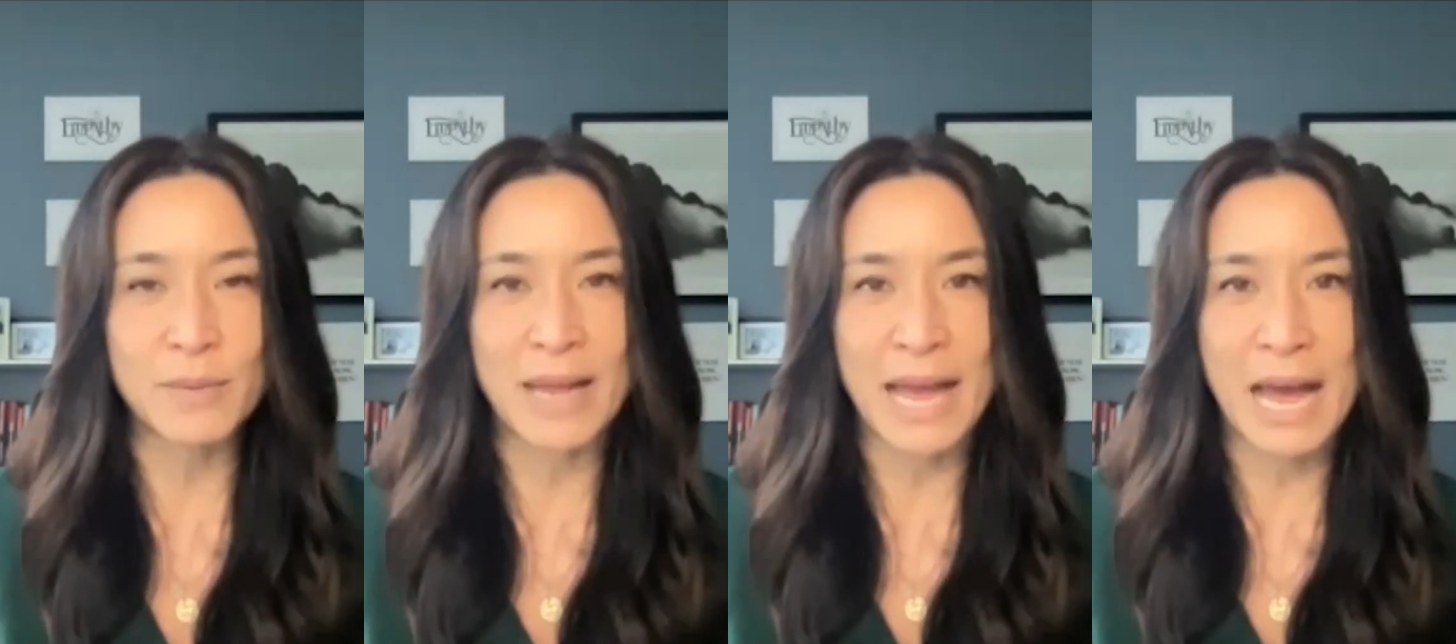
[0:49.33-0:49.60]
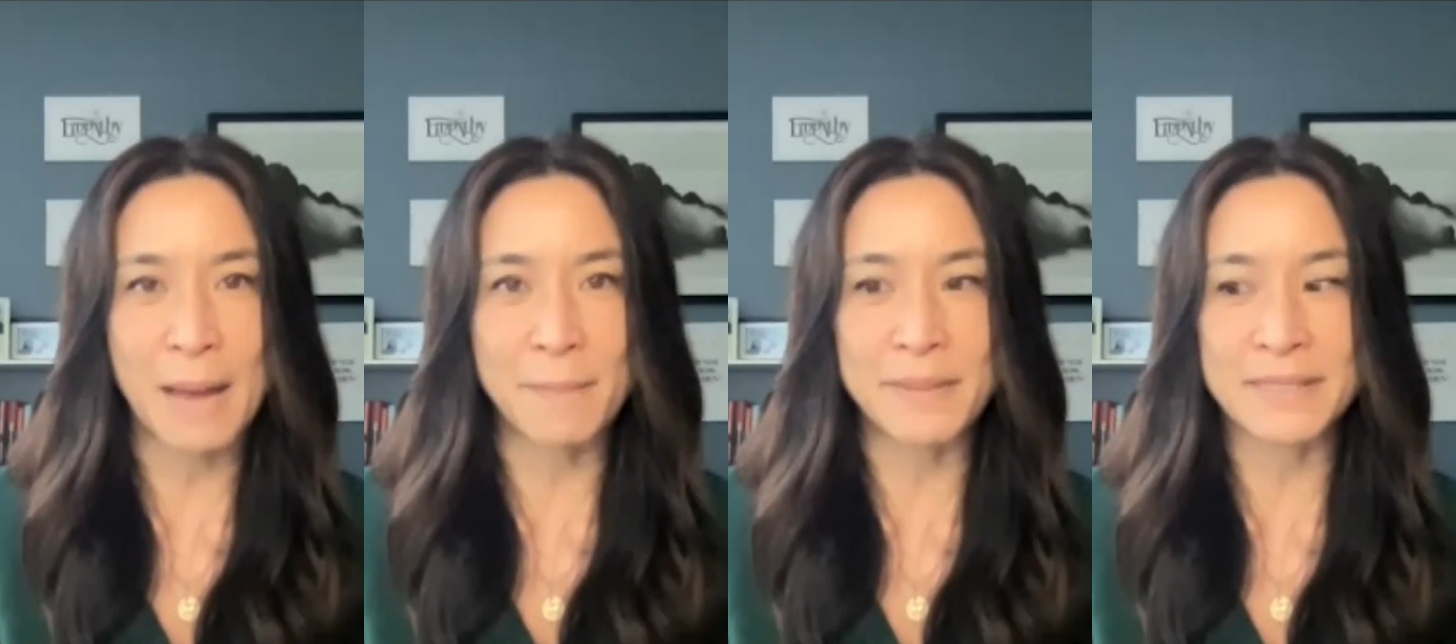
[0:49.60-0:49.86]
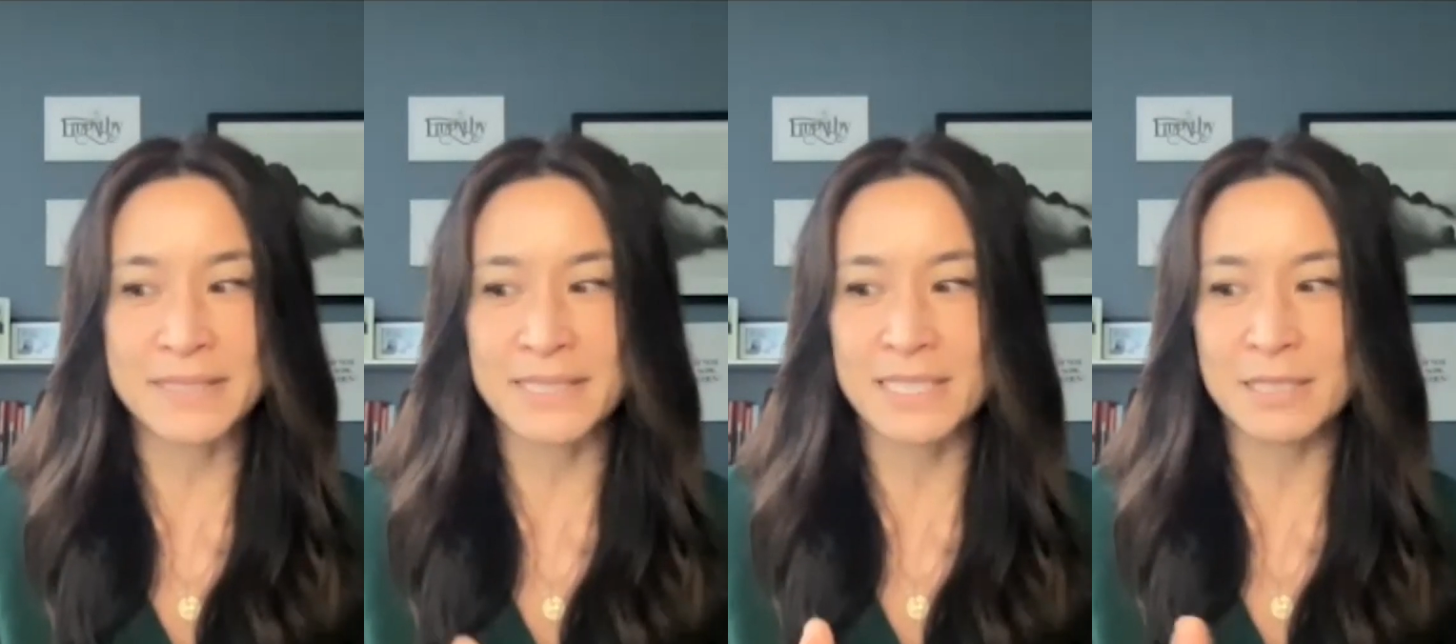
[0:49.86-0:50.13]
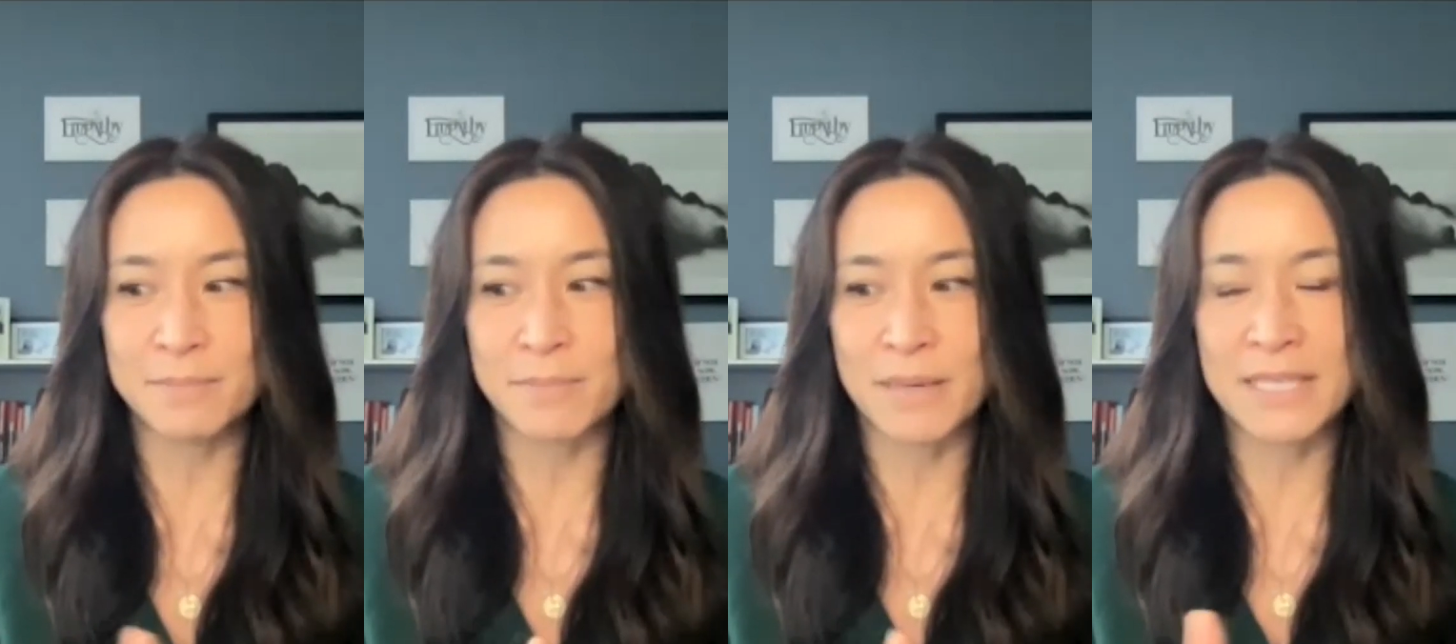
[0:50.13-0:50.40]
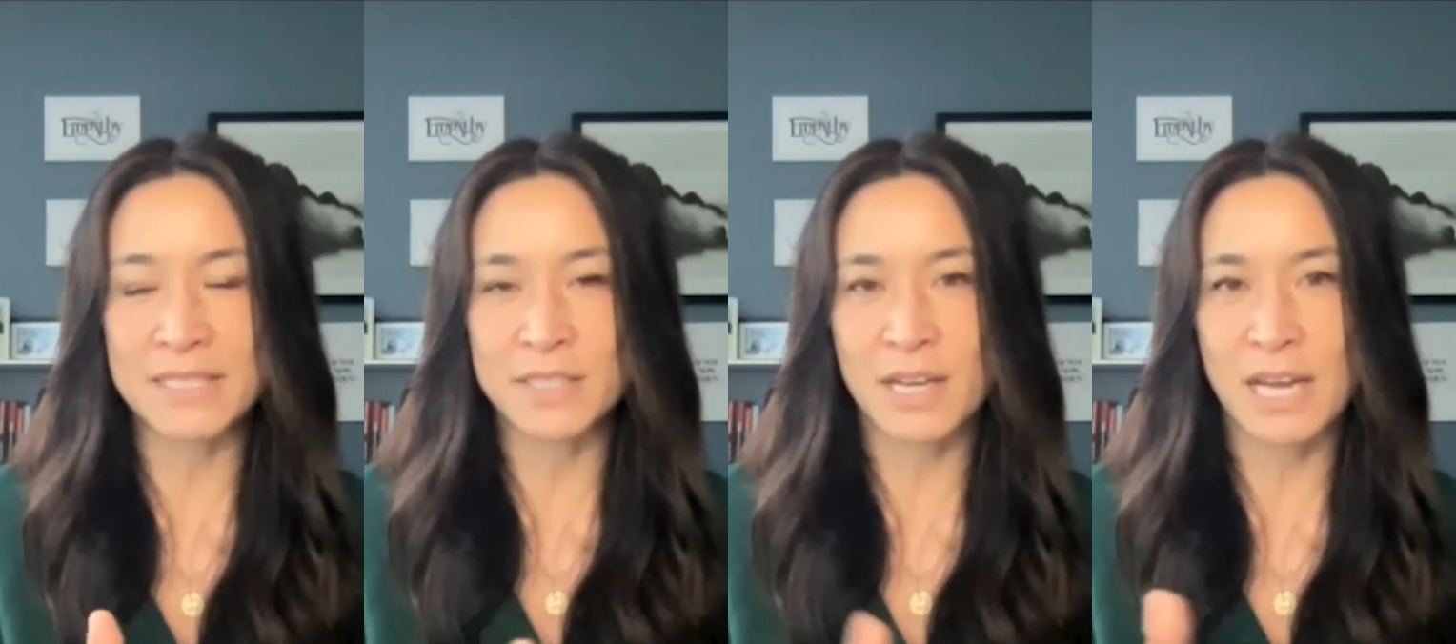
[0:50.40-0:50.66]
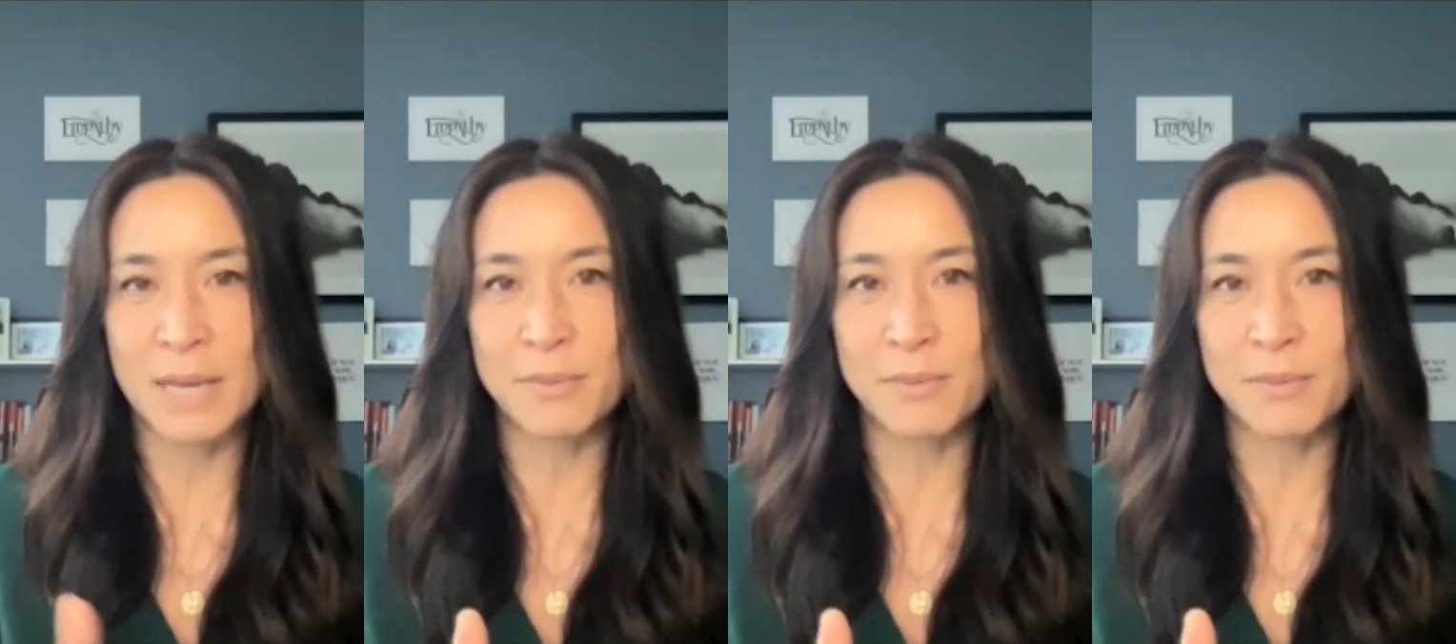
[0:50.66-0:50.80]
what happens is by the